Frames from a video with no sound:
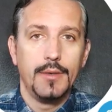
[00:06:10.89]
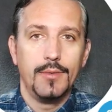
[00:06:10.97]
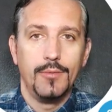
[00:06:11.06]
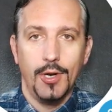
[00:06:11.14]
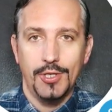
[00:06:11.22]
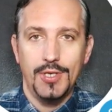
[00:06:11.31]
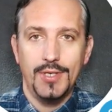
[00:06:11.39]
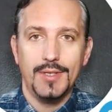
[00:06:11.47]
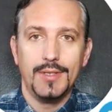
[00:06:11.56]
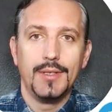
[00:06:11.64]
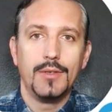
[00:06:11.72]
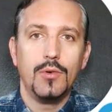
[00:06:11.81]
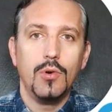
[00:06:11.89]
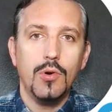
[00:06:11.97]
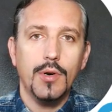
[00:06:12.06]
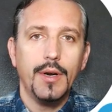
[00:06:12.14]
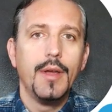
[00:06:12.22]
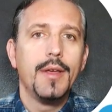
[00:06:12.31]
watches
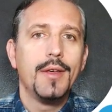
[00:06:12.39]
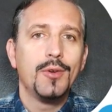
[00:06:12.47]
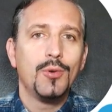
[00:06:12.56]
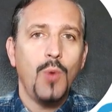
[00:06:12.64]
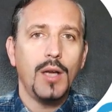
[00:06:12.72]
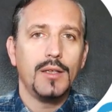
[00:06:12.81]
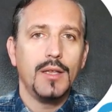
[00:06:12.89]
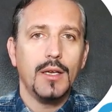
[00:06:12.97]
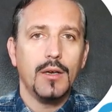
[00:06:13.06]
or quality